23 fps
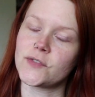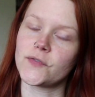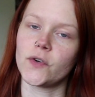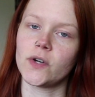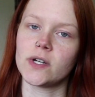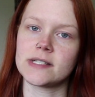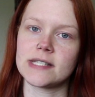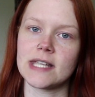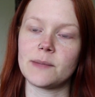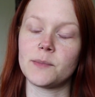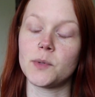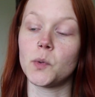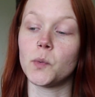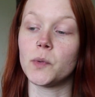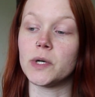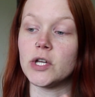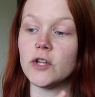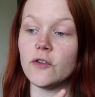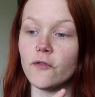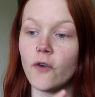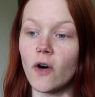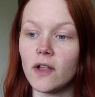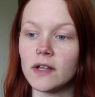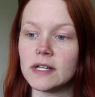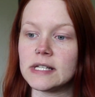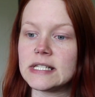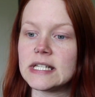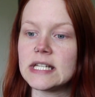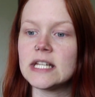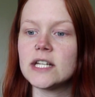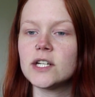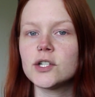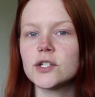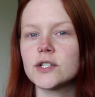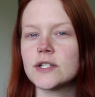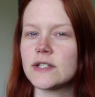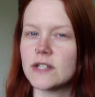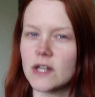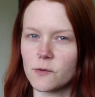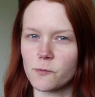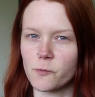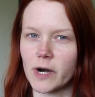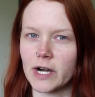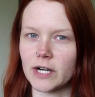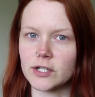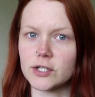For example, when you volunteer
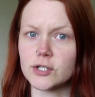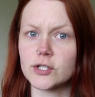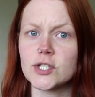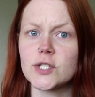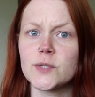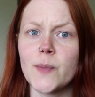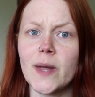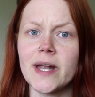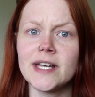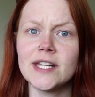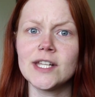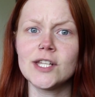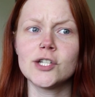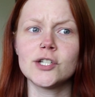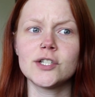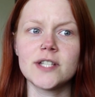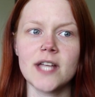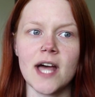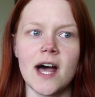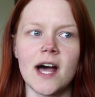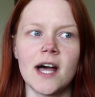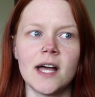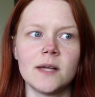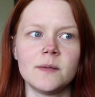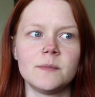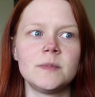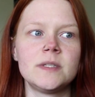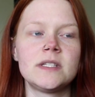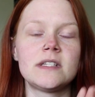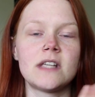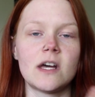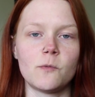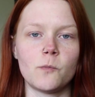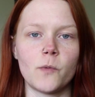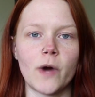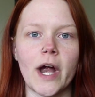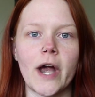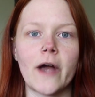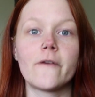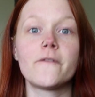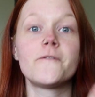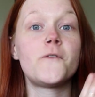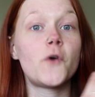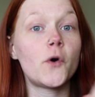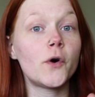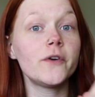somewhere, you're spending your time
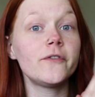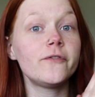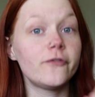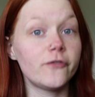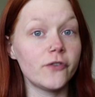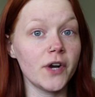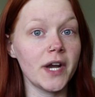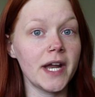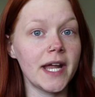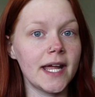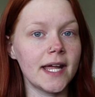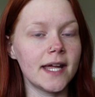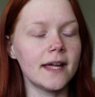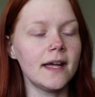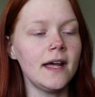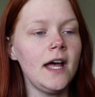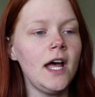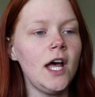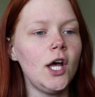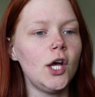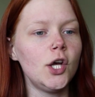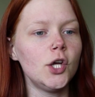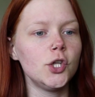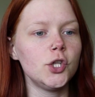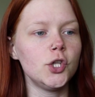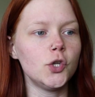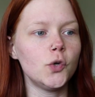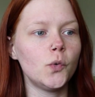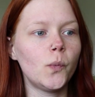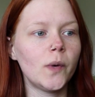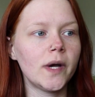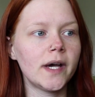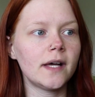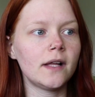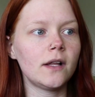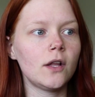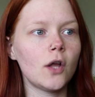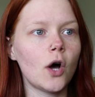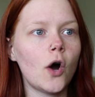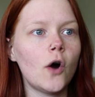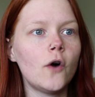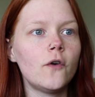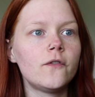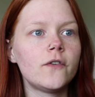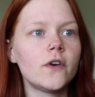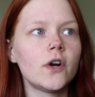somewhere for free you will
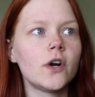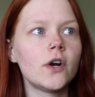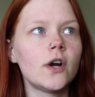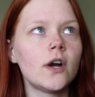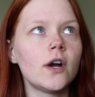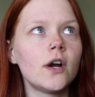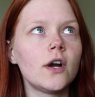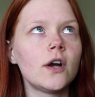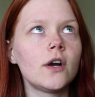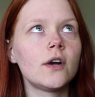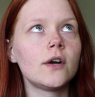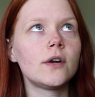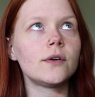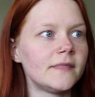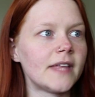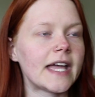over